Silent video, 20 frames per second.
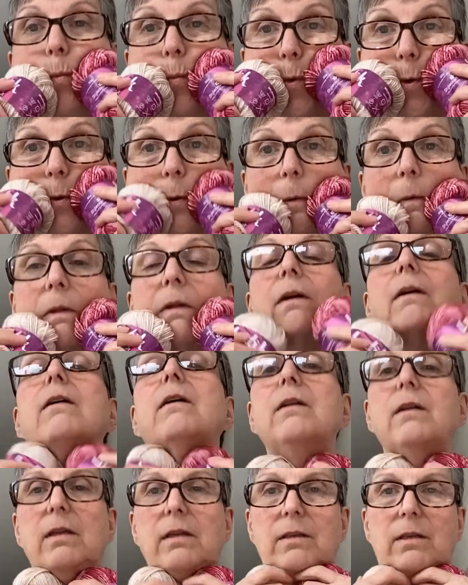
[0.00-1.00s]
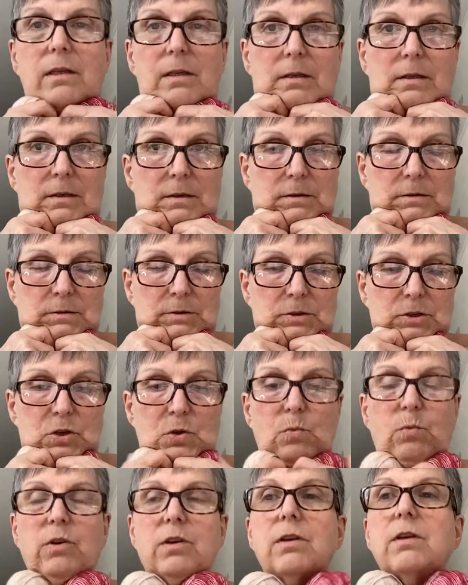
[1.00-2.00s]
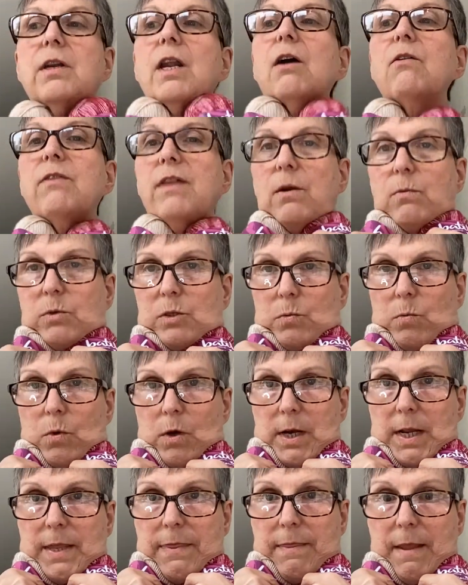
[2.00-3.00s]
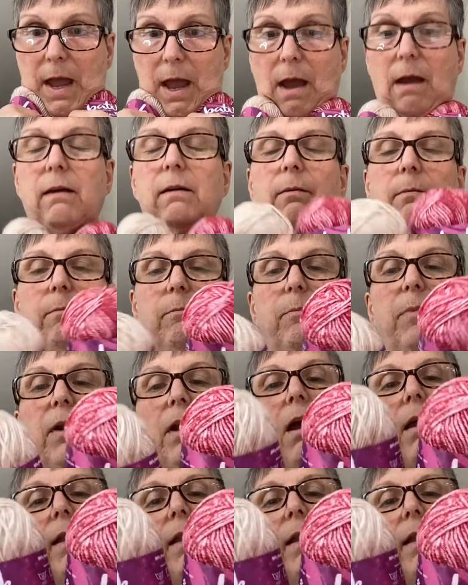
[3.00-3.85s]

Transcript: wool. You wouldn't know there was wool in that. But I